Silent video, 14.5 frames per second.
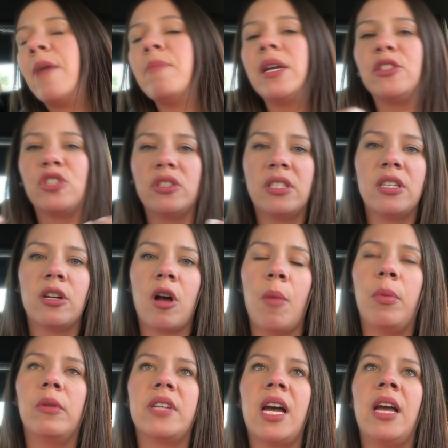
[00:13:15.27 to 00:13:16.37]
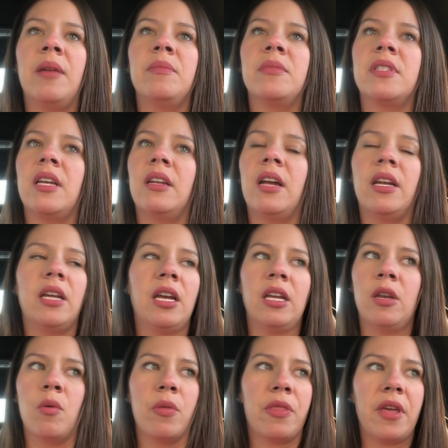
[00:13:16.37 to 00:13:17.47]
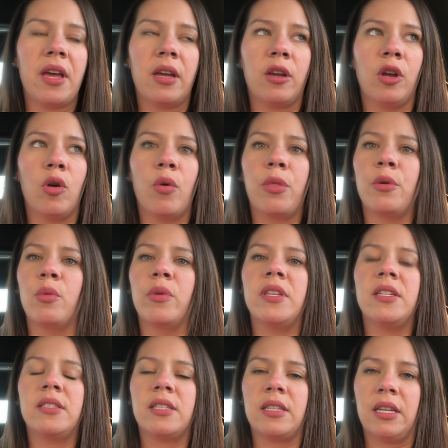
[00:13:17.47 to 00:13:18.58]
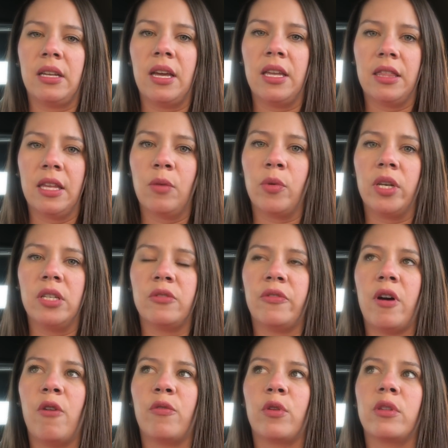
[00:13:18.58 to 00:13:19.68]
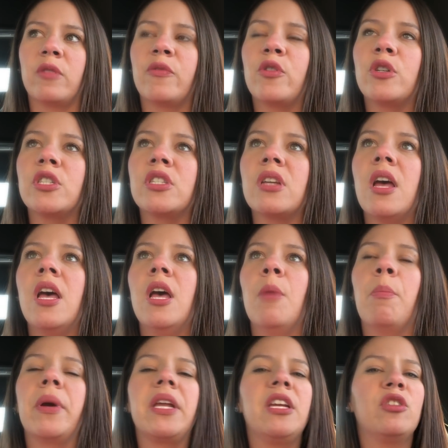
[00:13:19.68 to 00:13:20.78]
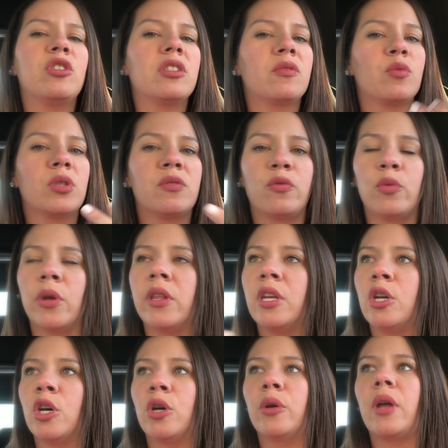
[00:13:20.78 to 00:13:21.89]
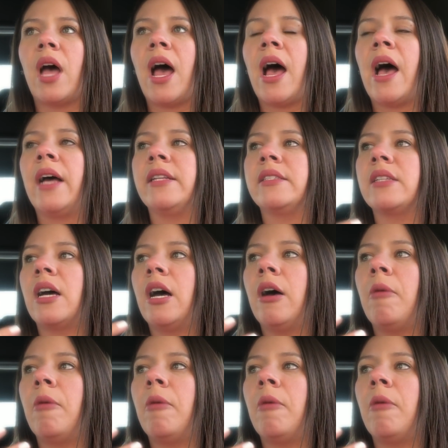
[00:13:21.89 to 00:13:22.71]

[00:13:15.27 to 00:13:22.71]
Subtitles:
mentioned it a couple of times that I don't think I can go through with this, and I think we need to file for the divorce. But he just was really good at